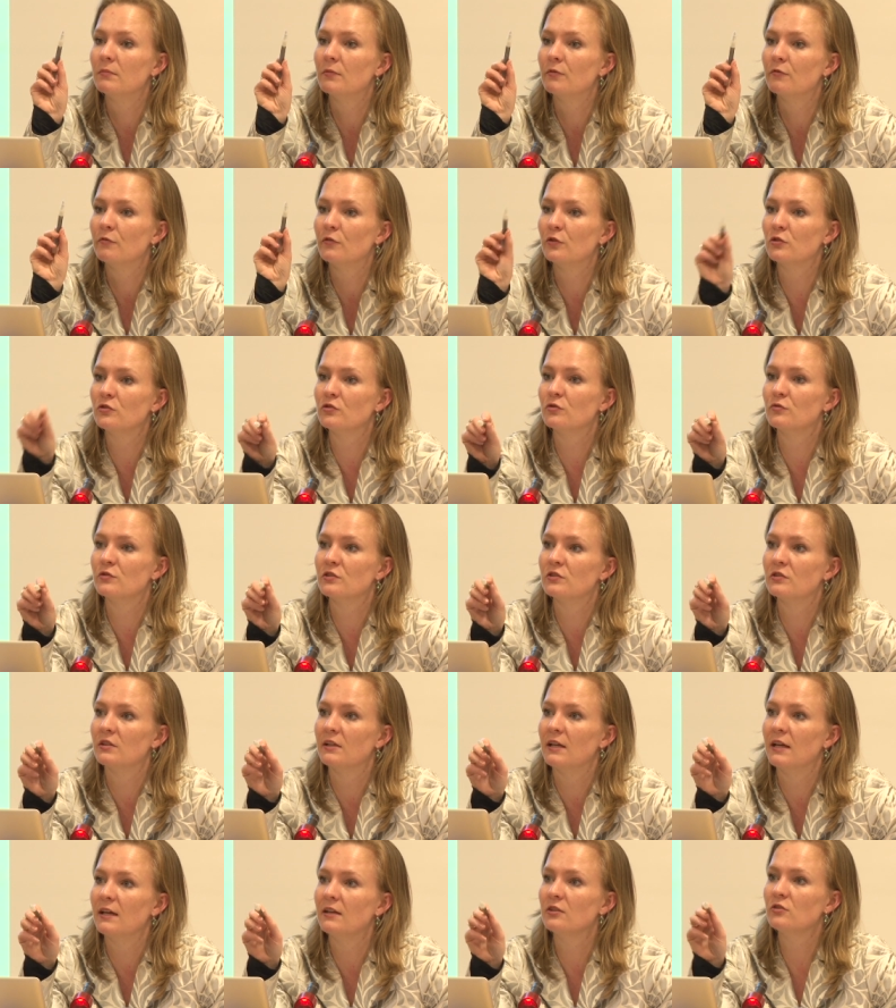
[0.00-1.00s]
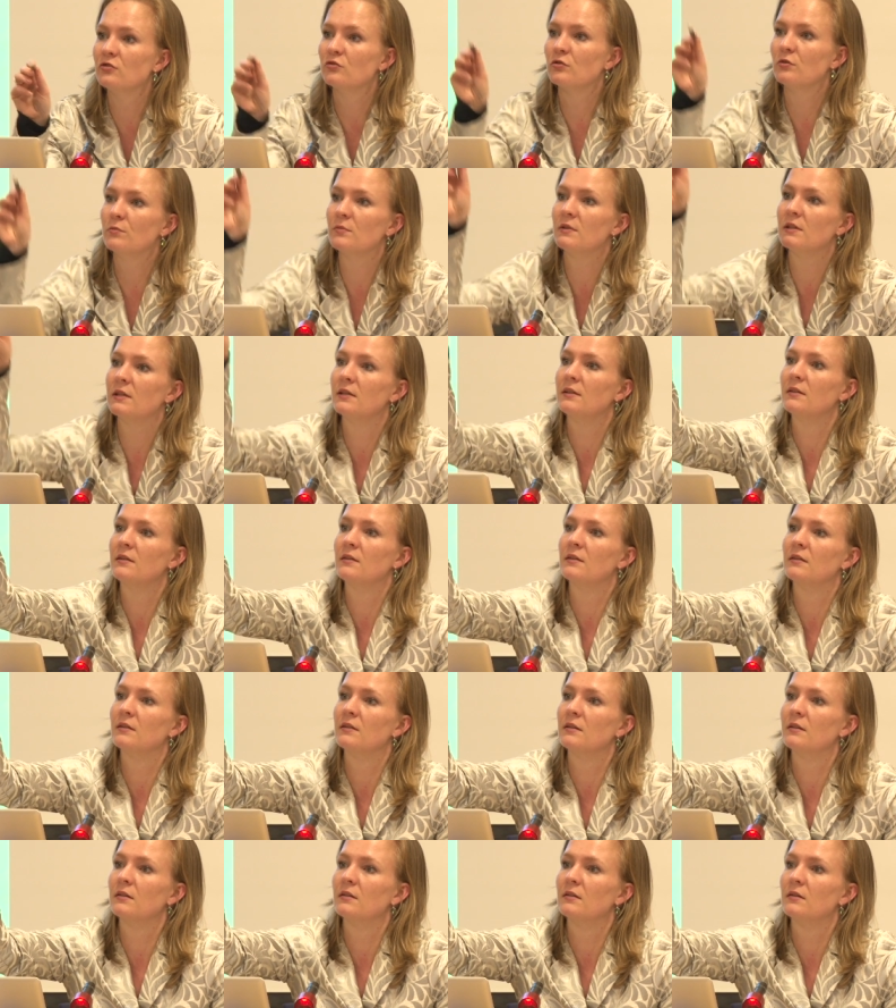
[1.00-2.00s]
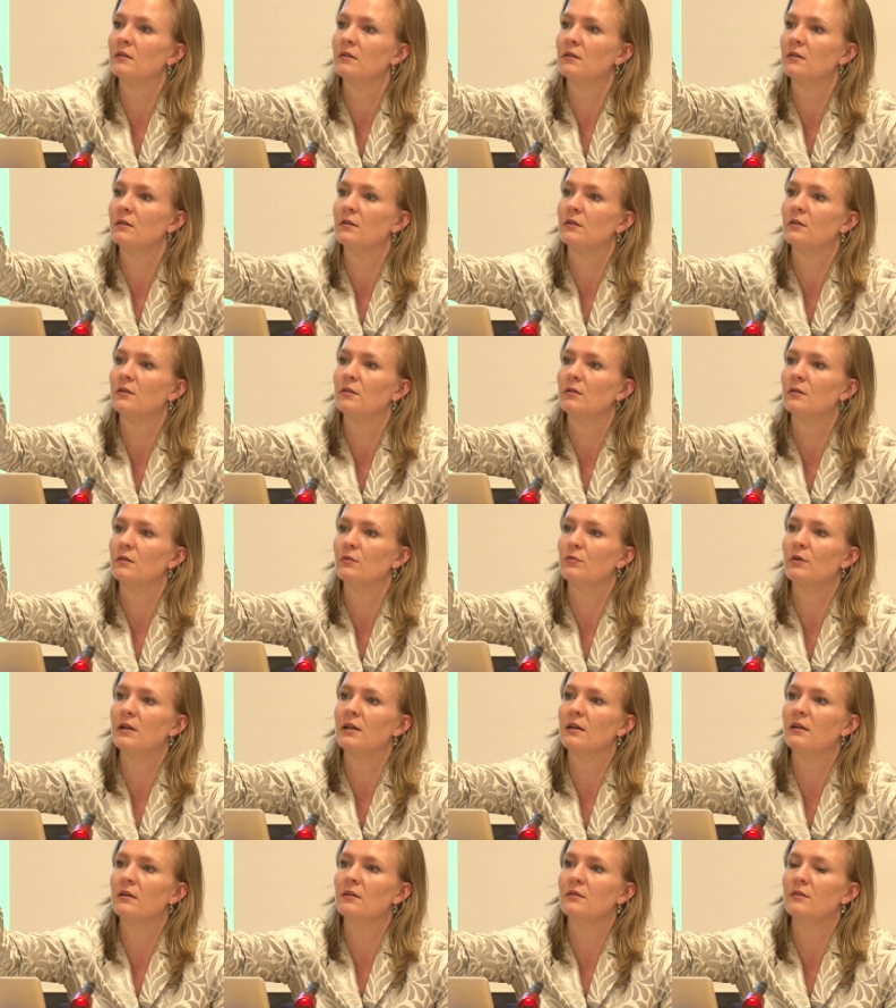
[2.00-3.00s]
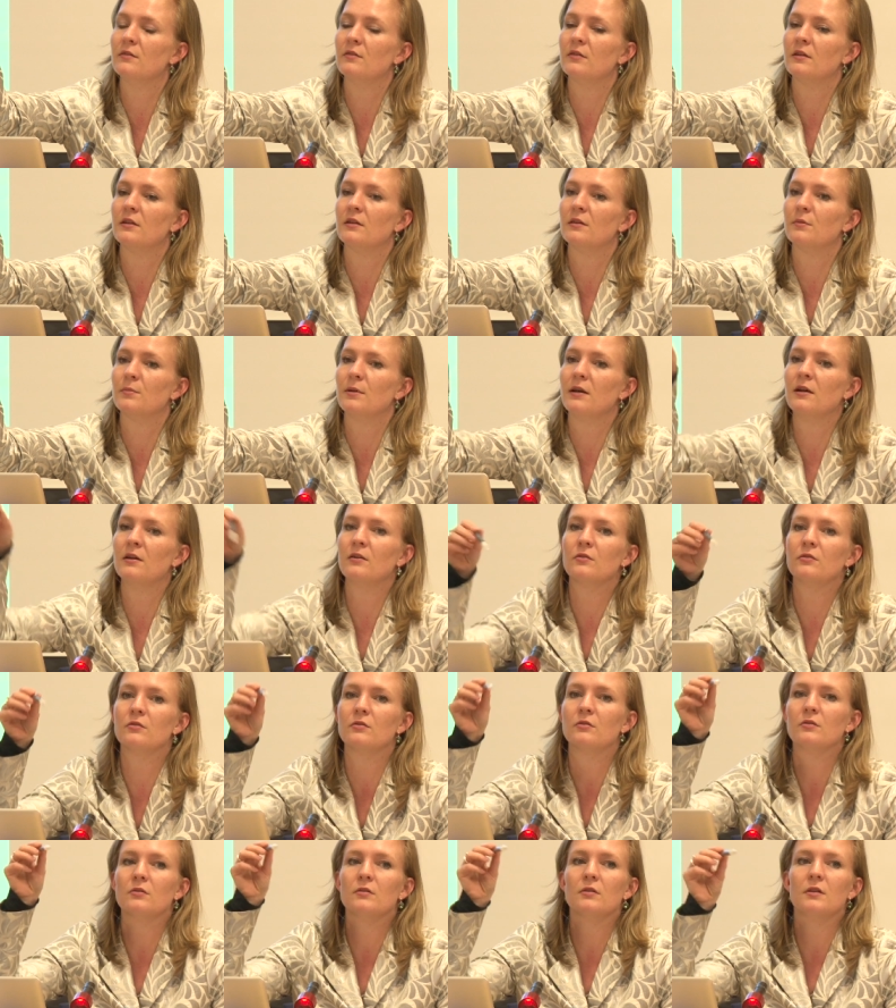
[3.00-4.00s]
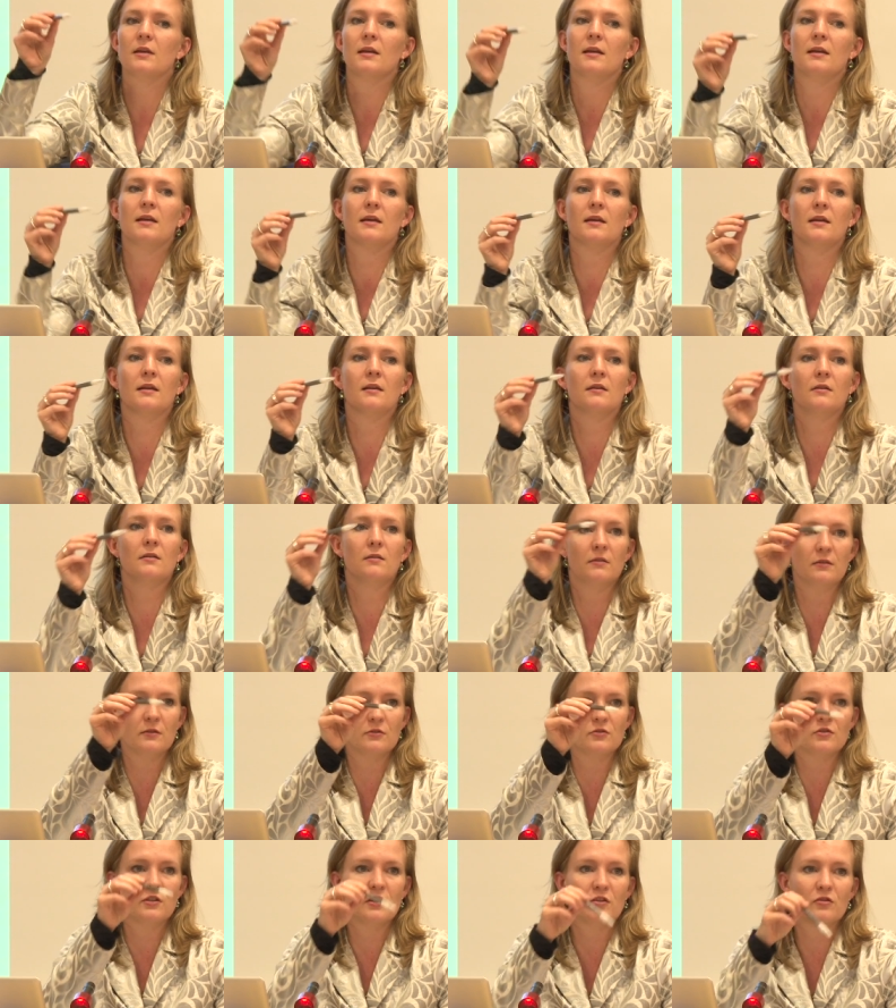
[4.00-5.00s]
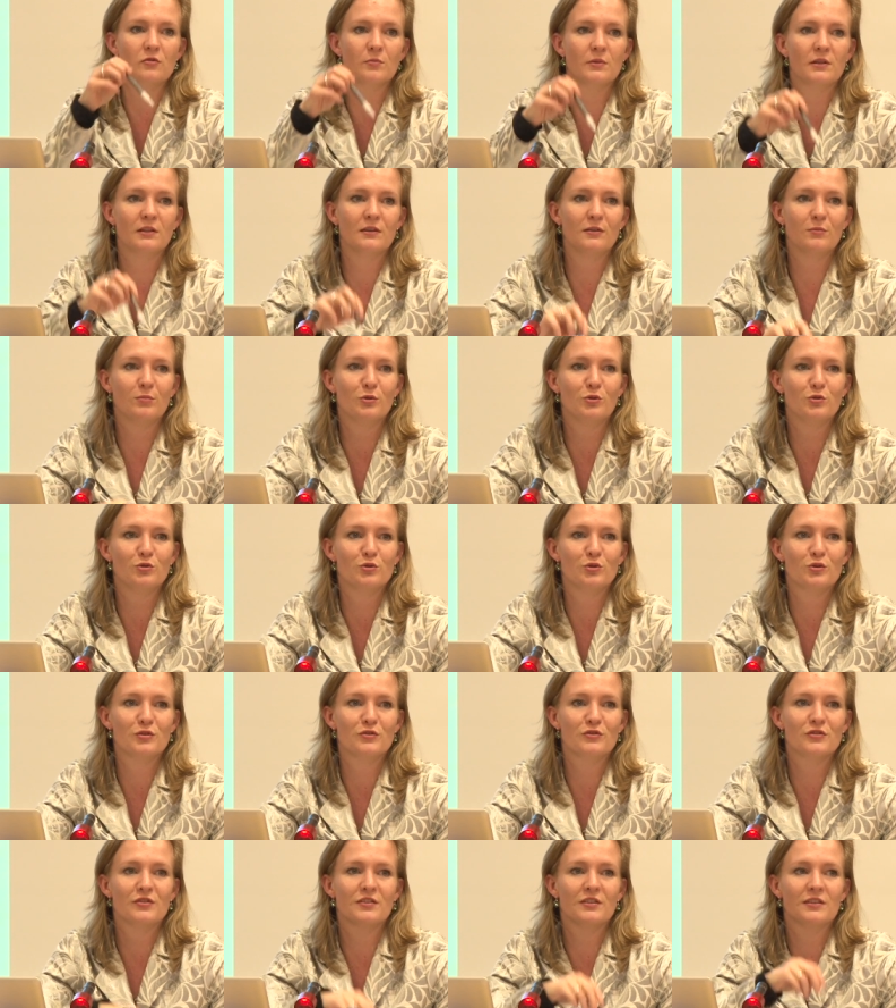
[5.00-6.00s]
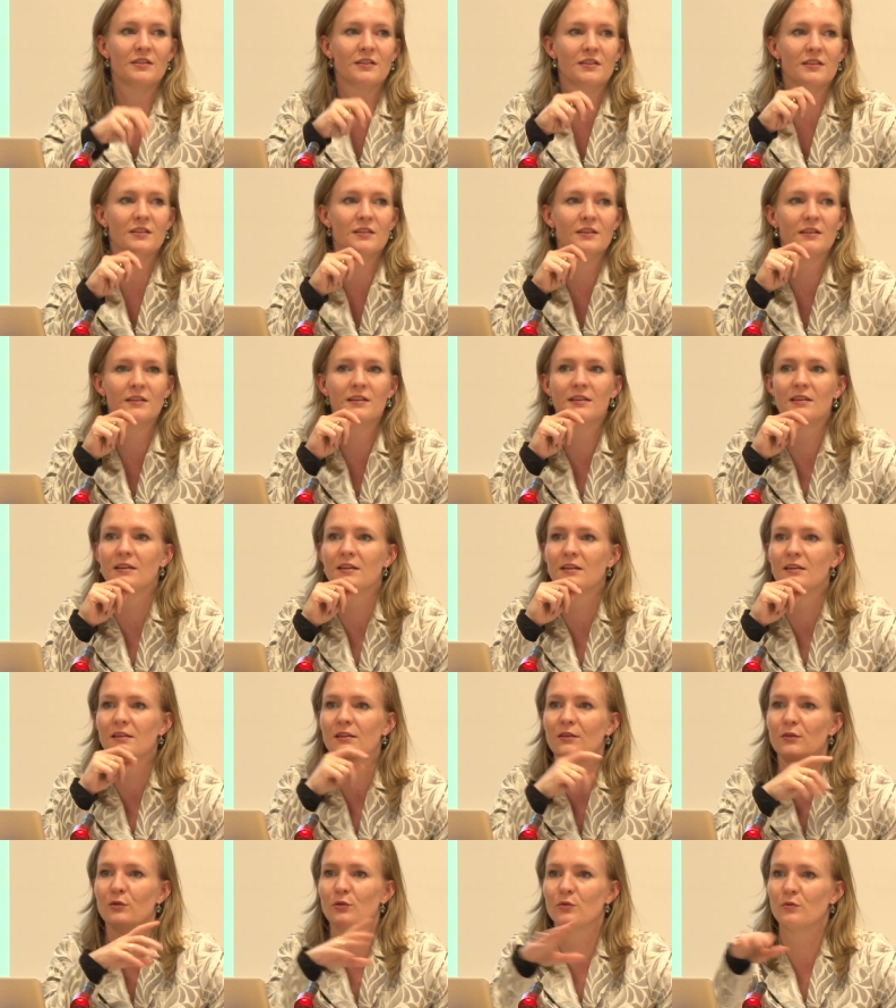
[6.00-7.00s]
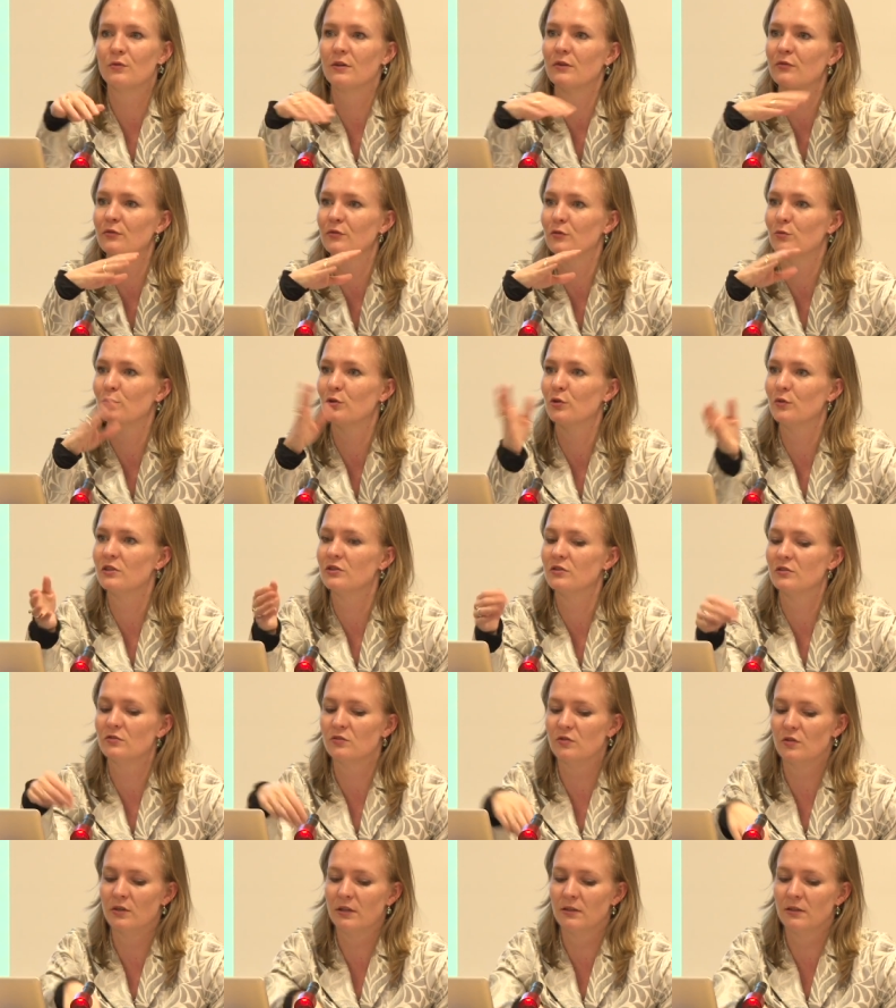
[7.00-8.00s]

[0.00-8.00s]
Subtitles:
First Christian Engstrom, then the Reagan in the back, and this gentleman in the blue shirt, and then I'll look around for more questions. Go